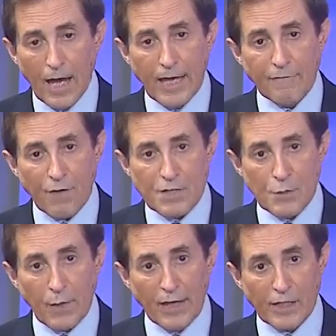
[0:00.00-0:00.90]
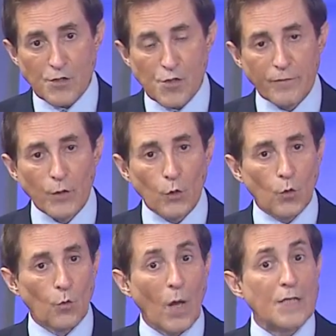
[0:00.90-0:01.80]
A Fresno County juvenile
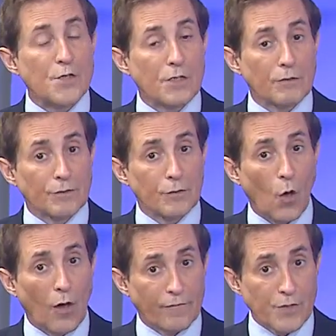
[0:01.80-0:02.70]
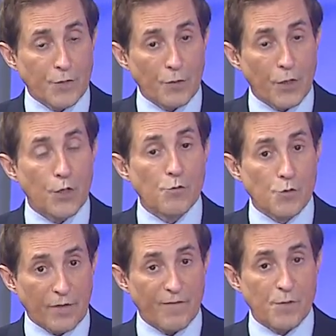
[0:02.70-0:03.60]
correctionals officer
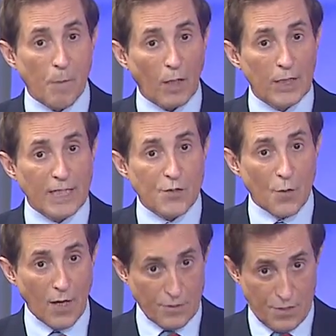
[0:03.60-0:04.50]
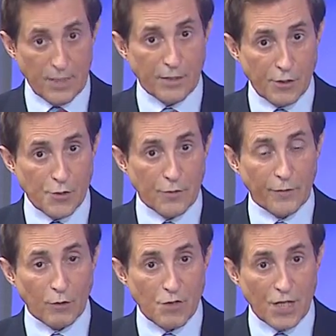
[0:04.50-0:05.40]
accused of smuggling drugs into
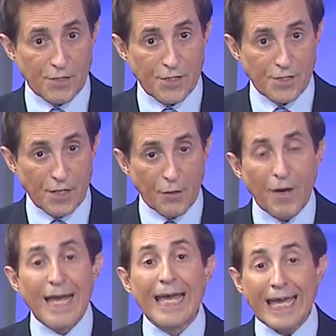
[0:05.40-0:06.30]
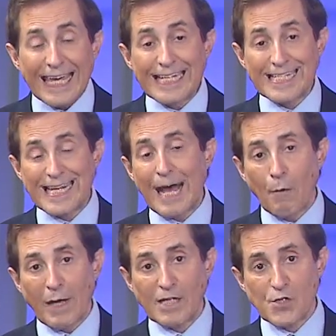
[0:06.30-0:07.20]
Juvenile Justice Center is
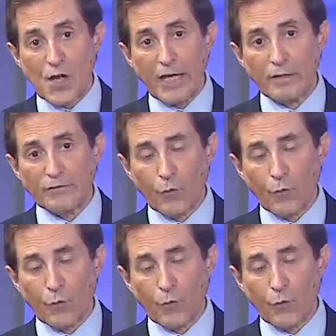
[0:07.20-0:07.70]
now out of jail.